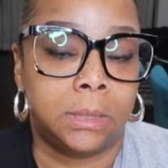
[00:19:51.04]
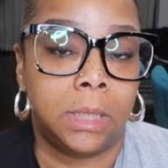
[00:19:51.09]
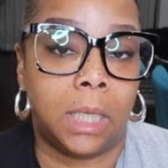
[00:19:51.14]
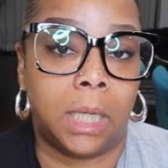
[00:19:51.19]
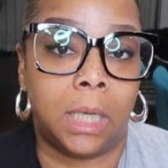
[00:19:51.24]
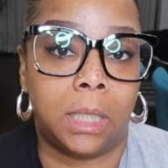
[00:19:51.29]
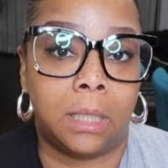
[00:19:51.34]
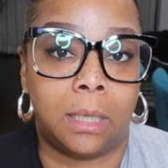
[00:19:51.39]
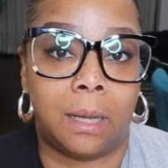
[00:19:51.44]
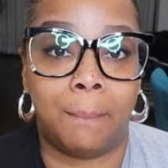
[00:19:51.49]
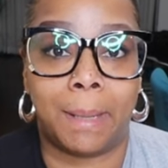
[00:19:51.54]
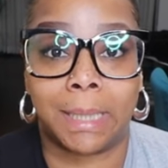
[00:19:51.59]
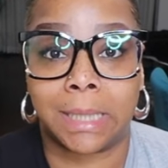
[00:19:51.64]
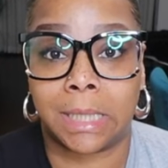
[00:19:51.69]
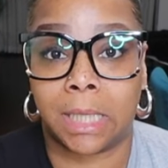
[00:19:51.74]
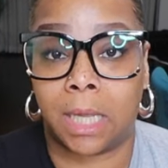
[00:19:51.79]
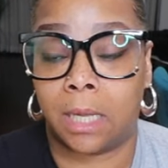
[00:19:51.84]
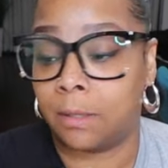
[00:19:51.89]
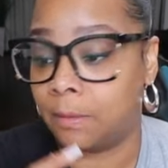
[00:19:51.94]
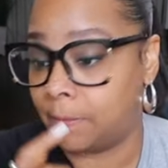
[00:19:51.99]
Y'all, I'm
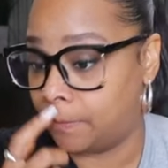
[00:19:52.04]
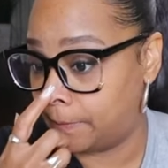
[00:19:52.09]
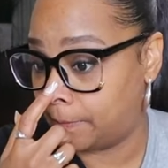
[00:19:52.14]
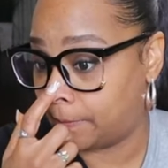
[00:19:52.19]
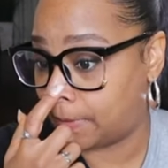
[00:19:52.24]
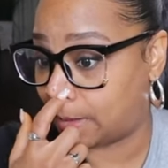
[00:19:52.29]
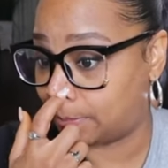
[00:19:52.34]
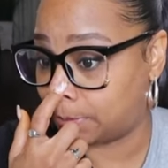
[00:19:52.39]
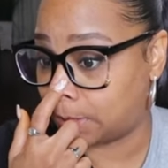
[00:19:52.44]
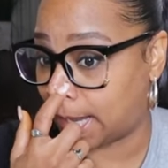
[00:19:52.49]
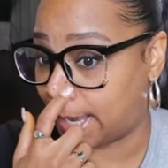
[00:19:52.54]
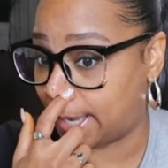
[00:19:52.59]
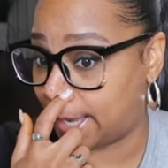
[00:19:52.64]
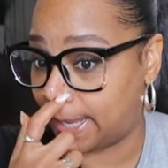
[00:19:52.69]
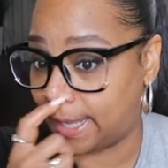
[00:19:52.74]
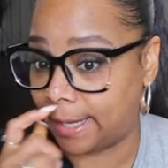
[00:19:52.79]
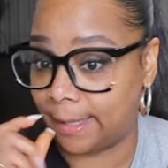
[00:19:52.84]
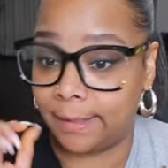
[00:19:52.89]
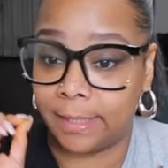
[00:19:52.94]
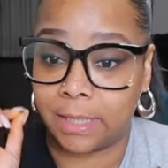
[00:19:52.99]
about to go. I'm trying
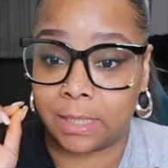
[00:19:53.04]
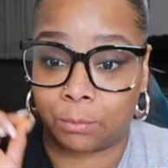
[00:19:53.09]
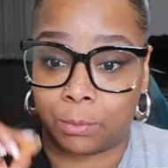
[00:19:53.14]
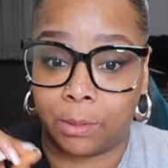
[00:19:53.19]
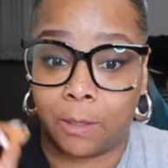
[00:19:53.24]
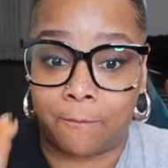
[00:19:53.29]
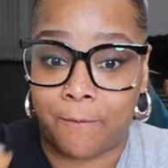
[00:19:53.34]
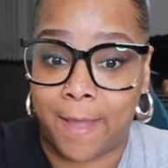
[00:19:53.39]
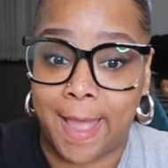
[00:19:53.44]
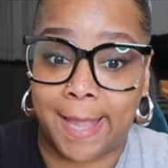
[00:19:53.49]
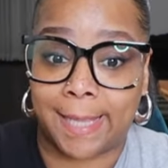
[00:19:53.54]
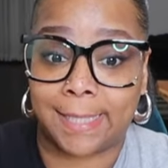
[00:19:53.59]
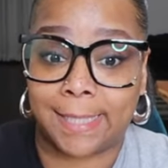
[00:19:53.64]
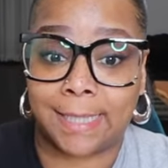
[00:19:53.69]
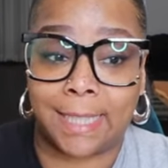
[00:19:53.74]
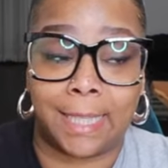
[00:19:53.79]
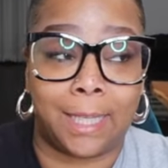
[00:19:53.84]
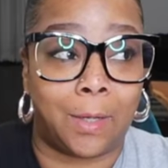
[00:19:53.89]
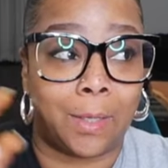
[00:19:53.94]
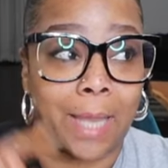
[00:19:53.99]
to edit this real
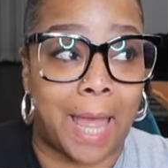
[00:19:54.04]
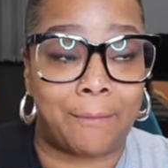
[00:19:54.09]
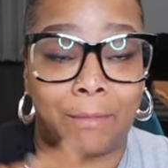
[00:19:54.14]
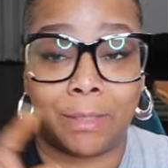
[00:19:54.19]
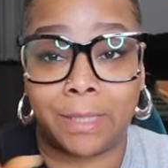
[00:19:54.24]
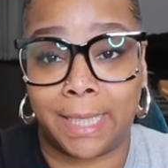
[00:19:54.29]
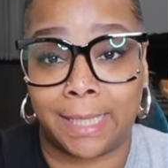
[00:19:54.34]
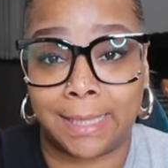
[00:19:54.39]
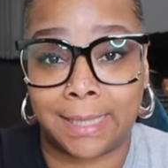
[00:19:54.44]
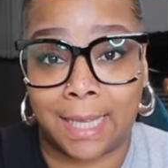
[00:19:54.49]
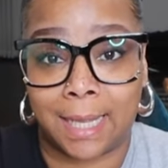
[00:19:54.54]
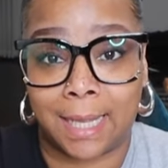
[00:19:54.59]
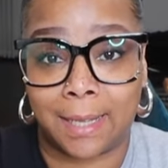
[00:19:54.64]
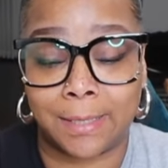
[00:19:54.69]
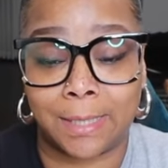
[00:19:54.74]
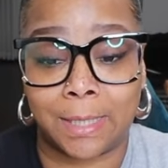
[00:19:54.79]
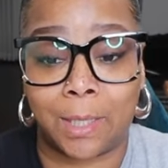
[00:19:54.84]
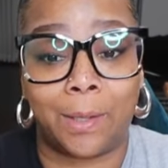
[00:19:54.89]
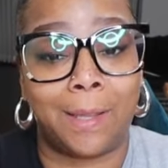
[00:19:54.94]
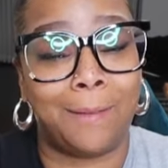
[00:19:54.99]
fast and go live on
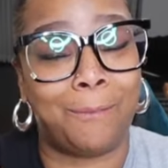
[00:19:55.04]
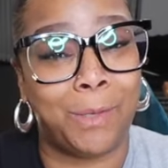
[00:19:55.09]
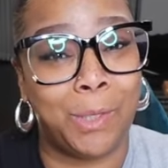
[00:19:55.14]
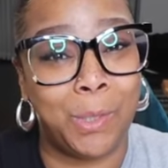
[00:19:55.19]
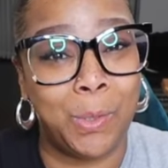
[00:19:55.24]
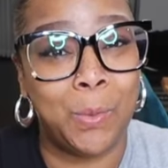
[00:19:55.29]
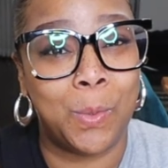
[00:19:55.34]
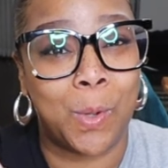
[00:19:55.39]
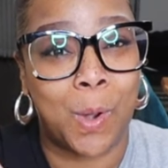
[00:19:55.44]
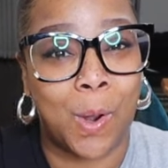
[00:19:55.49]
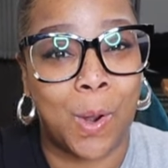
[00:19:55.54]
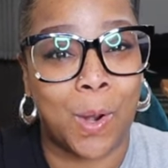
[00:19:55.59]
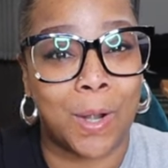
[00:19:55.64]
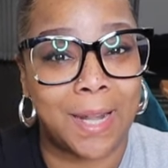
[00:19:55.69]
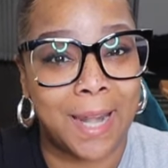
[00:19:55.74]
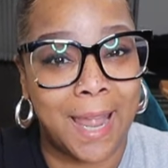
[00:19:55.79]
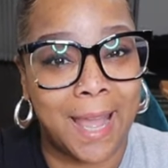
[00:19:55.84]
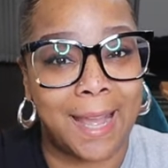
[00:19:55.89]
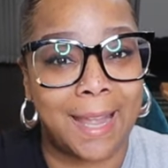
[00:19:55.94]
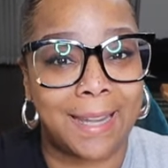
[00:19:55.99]
TikTok. So if you are
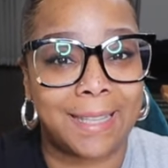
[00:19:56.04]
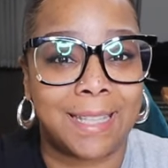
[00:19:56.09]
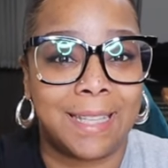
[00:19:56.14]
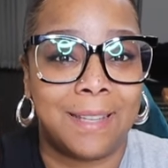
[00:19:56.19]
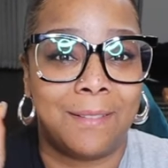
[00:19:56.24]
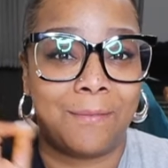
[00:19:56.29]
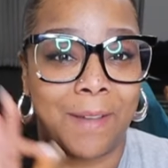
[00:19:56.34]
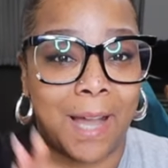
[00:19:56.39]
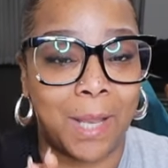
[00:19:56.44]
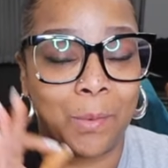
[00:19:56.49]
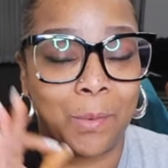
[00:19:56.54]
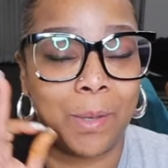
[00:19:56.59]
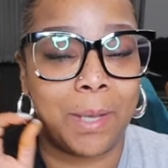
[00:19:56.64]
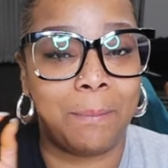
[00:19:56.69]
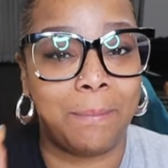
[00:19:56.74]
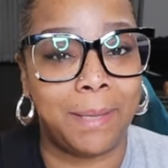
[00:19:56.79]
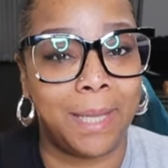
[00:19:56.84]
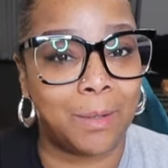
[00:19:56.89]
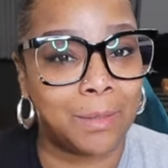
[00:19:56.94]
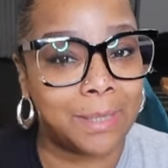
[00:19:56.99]
not
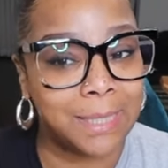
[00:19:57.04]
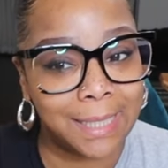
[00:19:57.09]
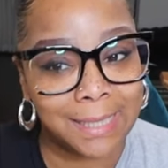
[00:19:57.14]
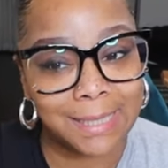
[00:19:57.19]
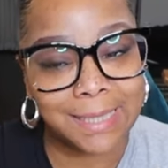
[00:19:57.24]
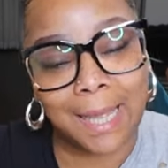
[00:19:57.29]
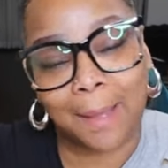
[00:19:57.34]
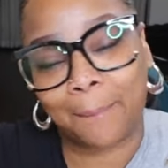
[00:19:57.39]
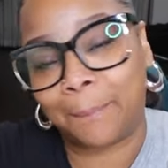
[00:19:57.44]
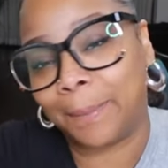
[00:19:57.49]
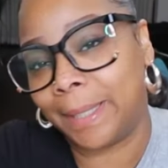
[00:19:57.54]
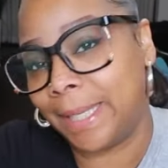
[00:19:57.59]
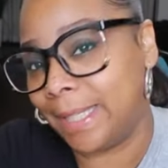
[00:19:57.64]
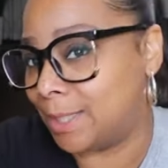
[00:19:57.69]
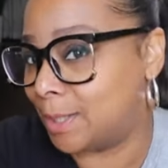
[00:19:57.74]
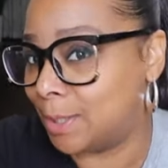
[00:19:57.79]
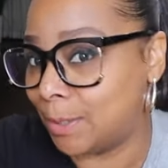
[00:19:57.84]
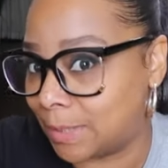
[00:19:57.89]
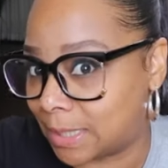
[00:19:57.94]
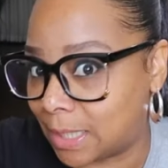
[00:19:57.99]
following me on TikTok,
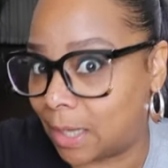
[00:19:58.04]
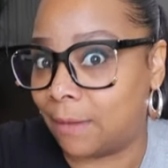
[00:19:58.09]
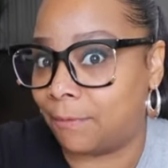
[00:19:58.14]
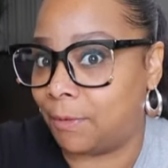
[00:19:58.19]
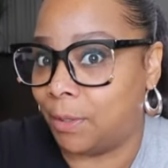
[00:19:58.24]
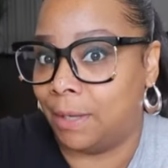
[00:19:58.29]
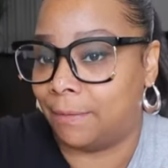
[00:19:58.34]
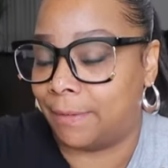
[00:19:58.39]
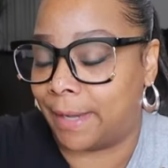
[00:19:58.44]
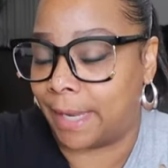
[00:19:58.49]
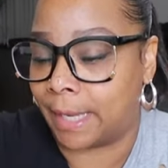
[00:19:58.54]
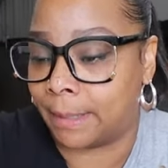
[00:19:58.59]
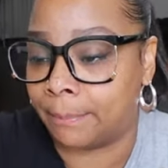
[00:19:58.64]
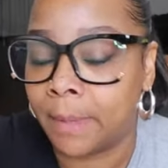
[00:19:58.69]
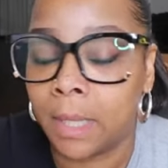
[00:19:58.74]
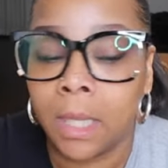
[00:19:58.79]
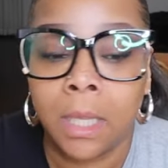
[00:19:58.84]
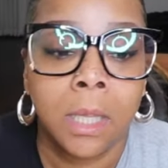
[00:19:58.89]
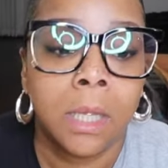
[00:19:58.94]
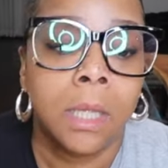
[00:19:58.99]
please do so if you give a
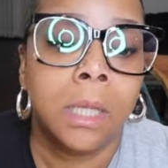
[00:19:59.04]
damn.